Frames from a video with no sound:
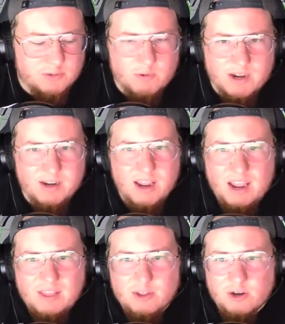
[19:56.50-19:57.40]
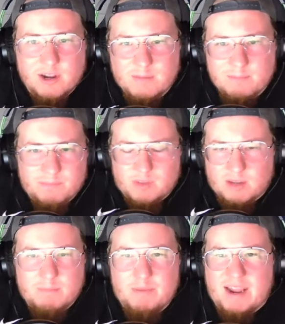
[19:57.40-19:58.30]
to win, and they're
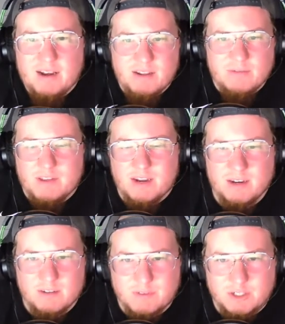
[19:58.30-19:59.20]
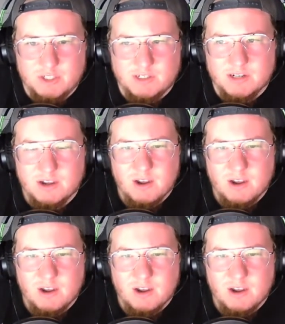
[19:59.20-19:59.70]
competitive in a division